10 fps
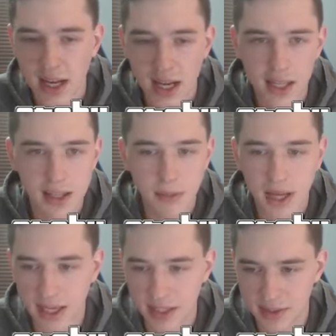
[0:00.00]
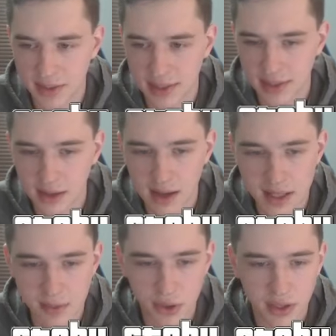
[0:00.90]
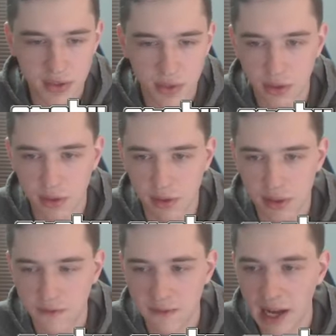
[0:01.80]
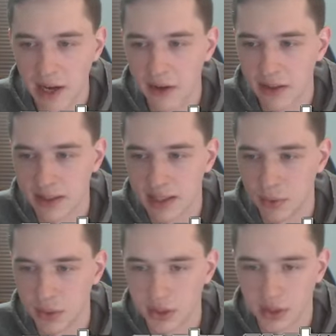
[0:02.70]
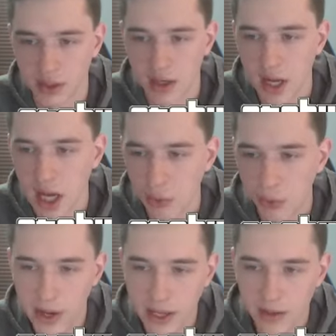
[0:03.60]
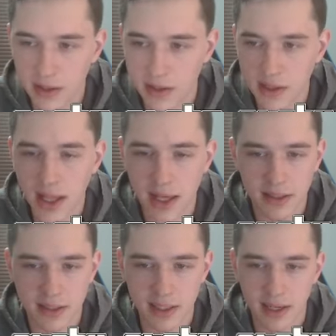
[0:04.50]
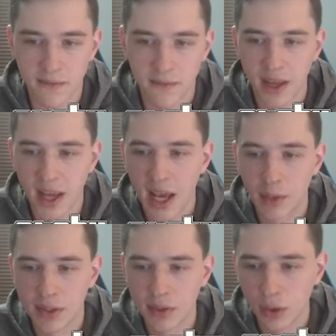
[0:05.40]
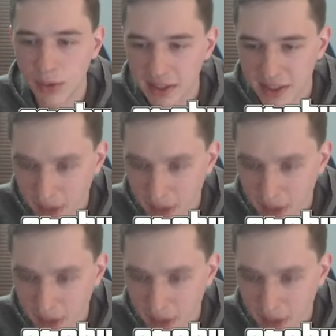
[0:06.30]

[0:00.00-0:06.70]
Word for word: And then behind us, lots more controls, fire extinguisher, radars, all that good stuff. And what's cool about this